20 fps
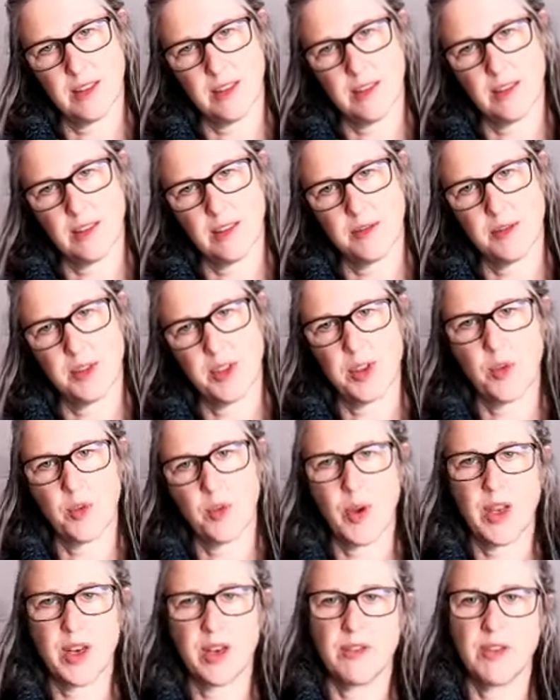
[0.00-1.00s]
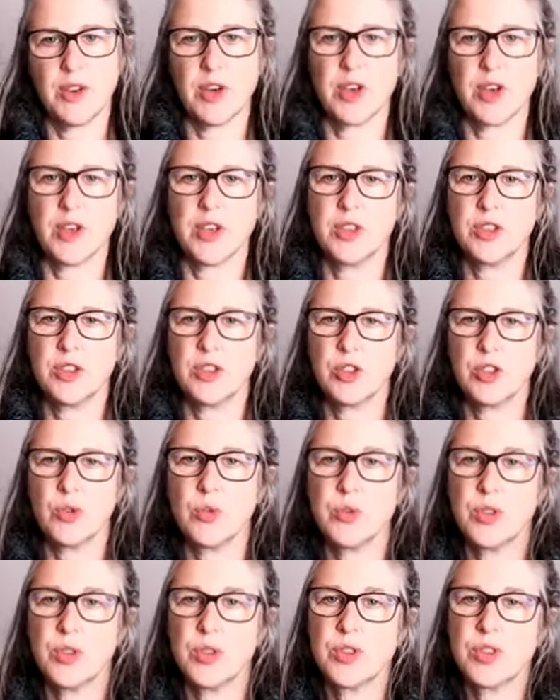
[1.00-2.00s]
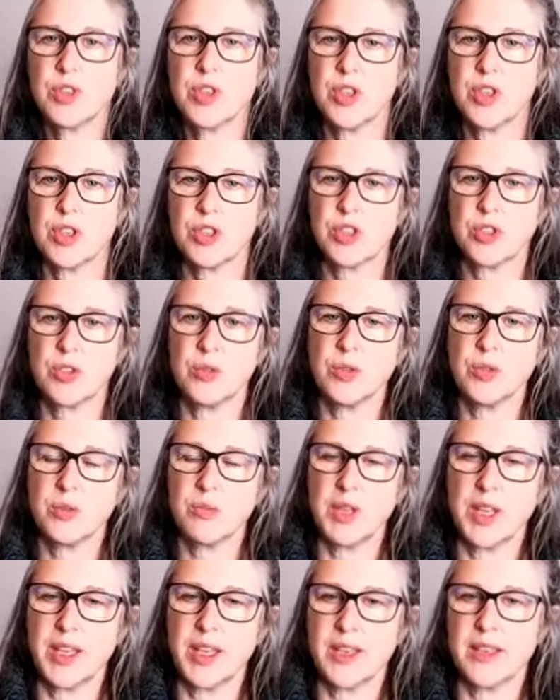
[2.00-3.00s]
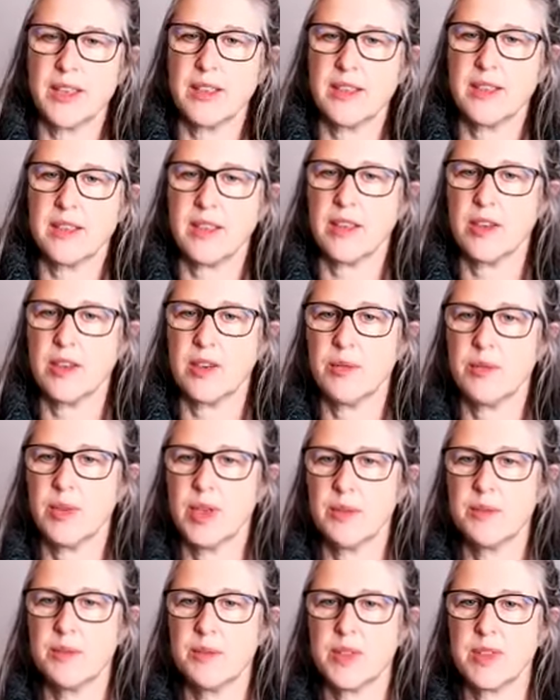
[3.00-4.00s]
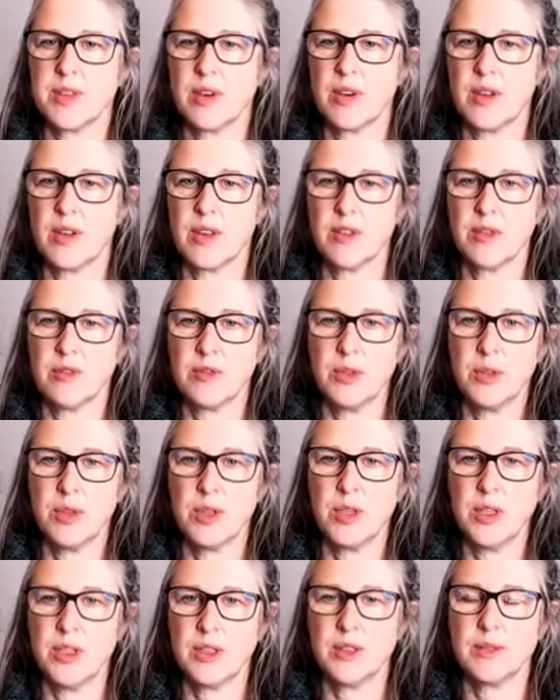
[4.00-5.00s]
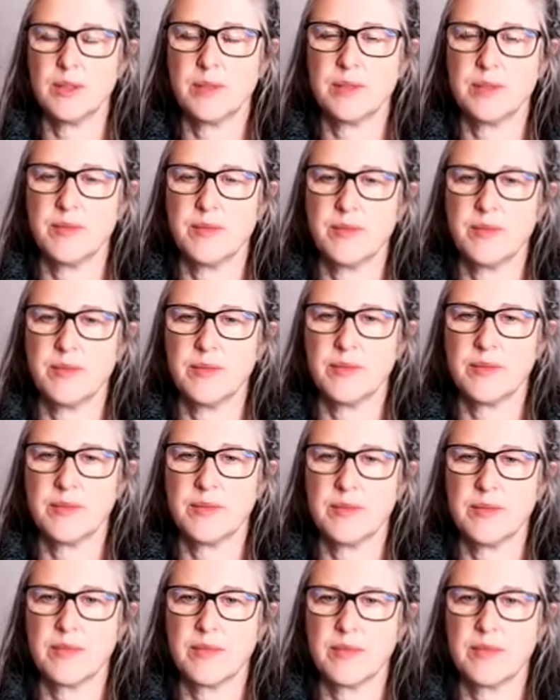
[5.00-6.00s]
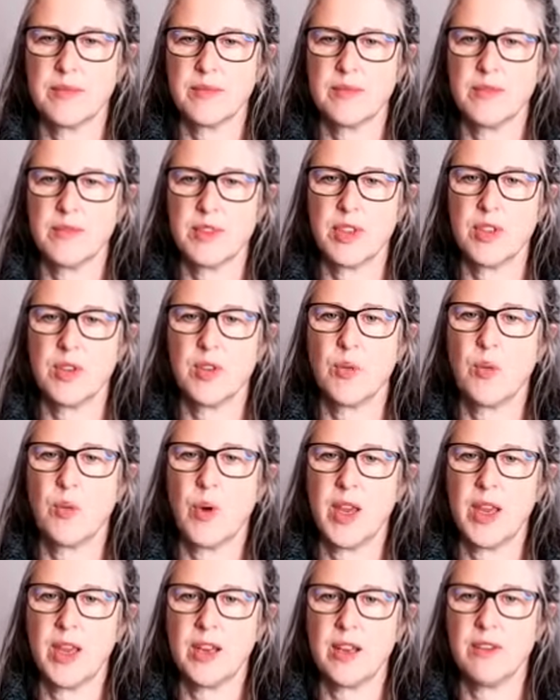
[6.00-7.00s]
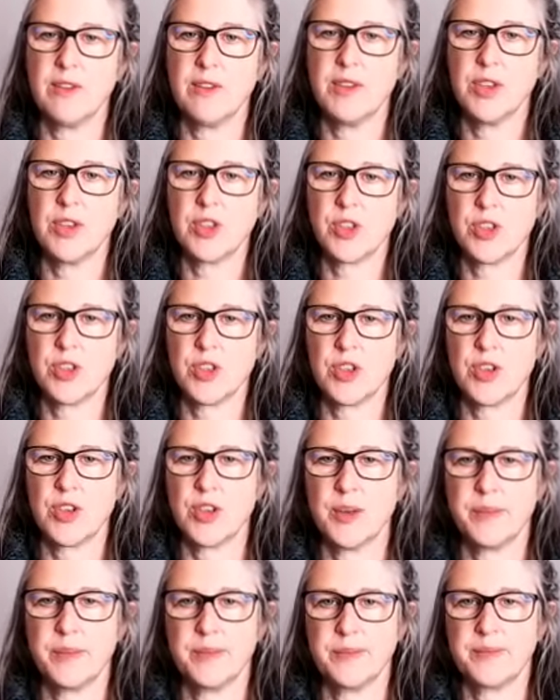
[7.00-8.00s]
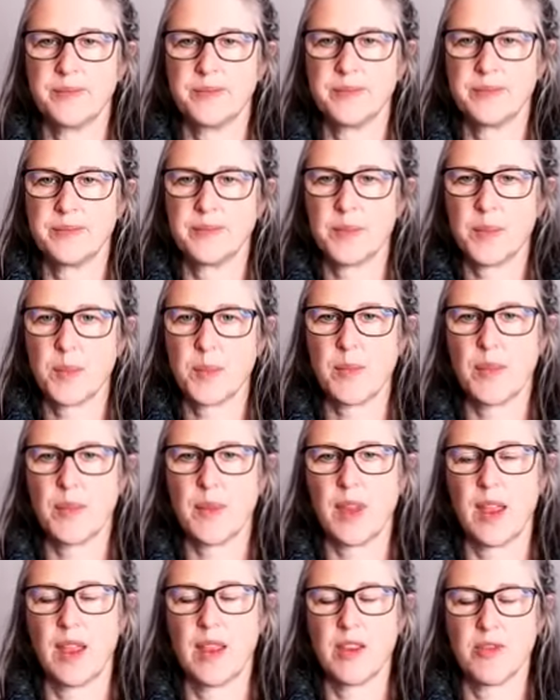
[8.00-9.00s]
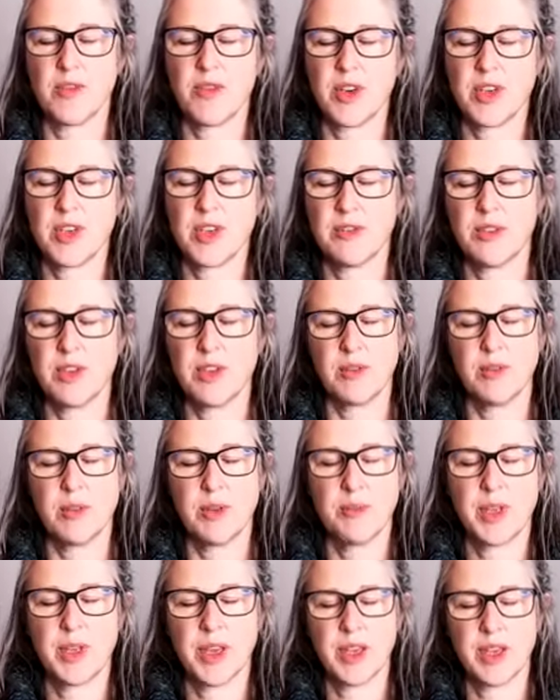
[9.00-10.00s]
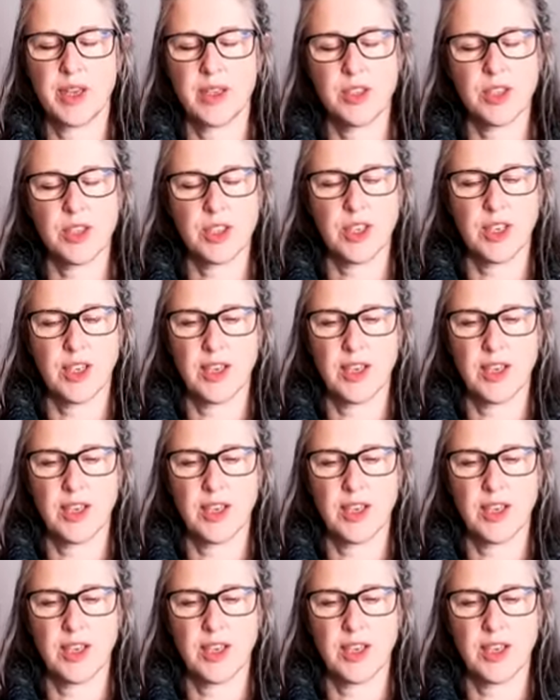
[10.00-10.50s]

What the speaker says: And feel the weight of your shoulders and your shoulder blades and your ribs on the floor. Feel the weight of your sternum and the front of your rib cage